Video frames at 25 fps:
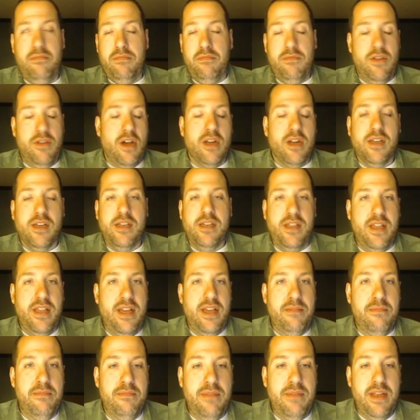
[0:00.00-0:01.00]
talk to
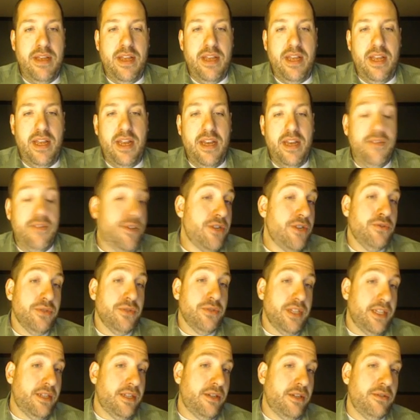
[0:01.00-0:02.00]
them
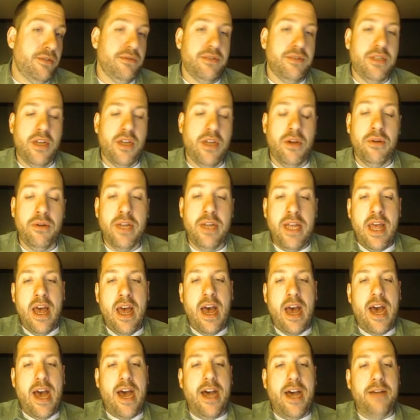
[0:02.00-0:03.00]
individually too. So
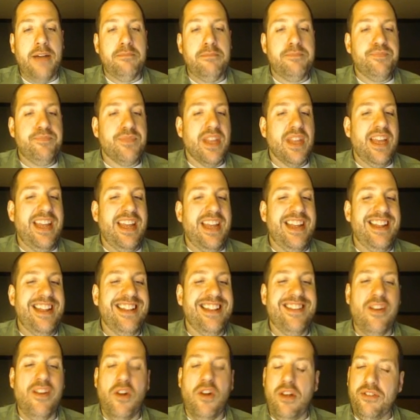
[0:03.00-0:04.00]

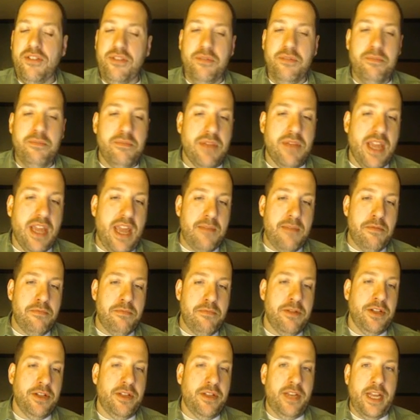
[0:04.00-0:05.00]
it's an awesome
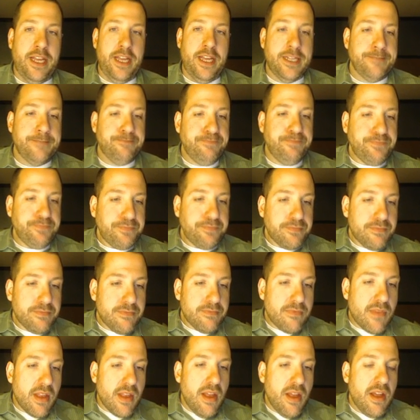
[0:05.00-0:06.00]
capability.
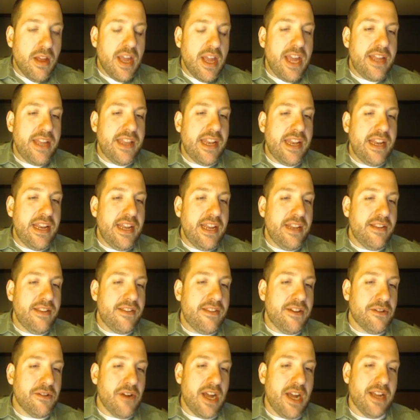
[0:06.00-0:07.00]
Okay, and then
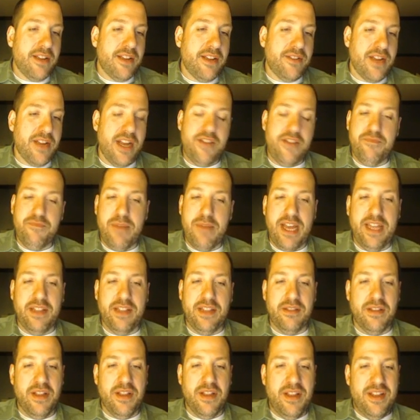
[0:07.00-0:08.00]
Instagrok is kind of my
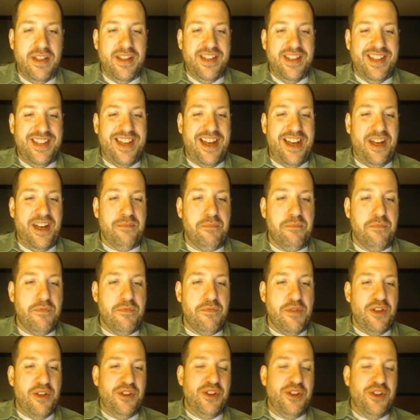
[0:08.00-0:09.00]

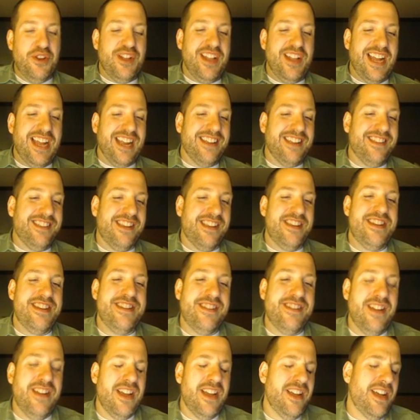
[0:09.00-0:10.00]
I guess I
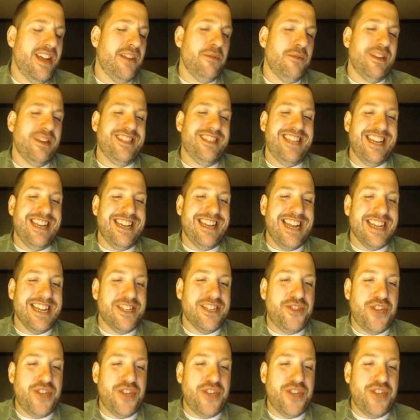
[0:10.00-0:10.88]
don't want to say next